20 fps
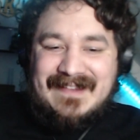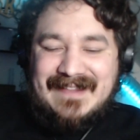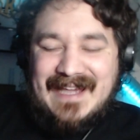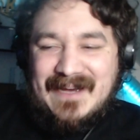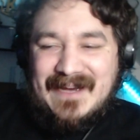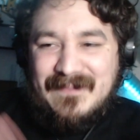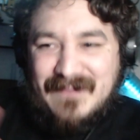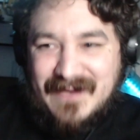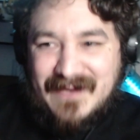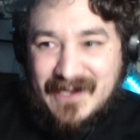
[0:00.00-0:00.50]

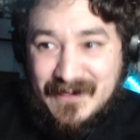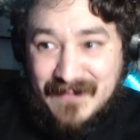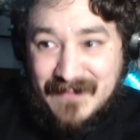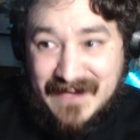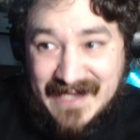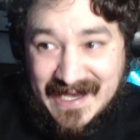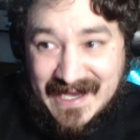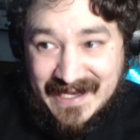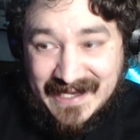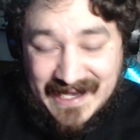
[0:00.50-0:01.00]
down below.
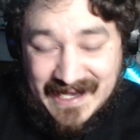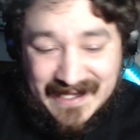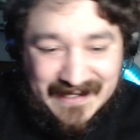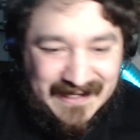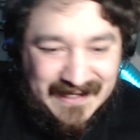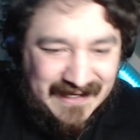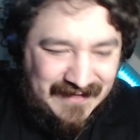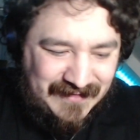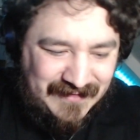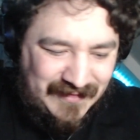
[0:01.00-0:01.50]
But yet
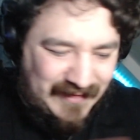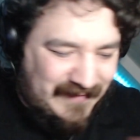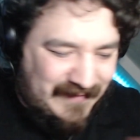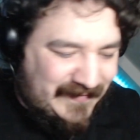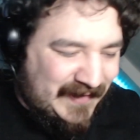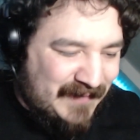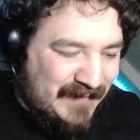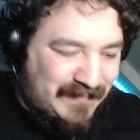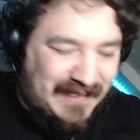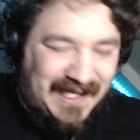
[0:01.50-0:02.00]
again, do not
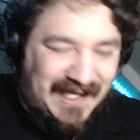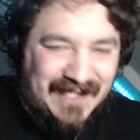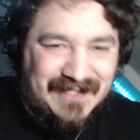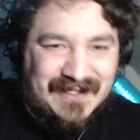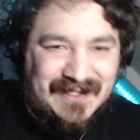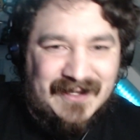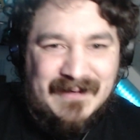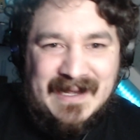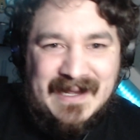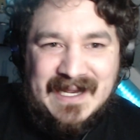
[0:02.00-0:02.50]
feel
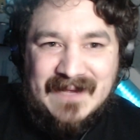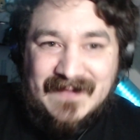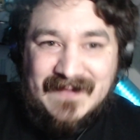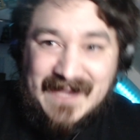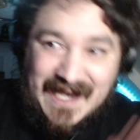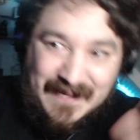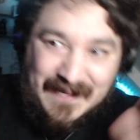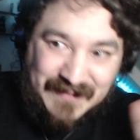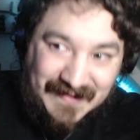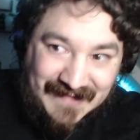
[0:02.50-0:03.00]
obliged to do any of
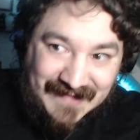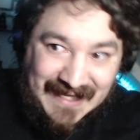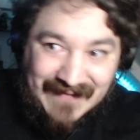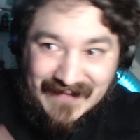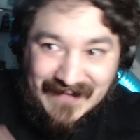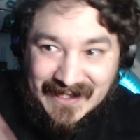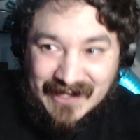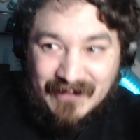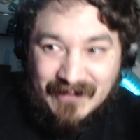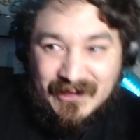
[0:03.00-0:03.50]
that. I'm just
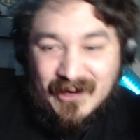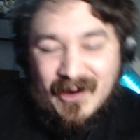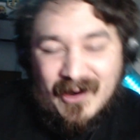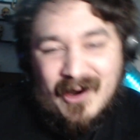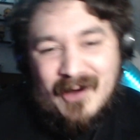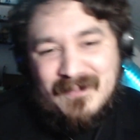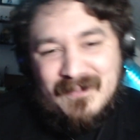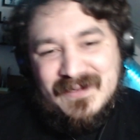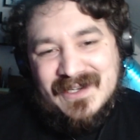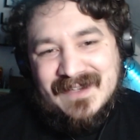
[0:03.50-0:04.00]
giving you your
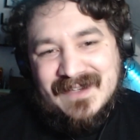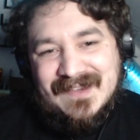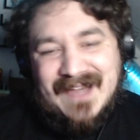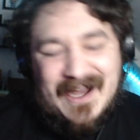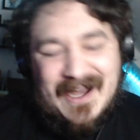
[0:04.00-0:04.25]
options. I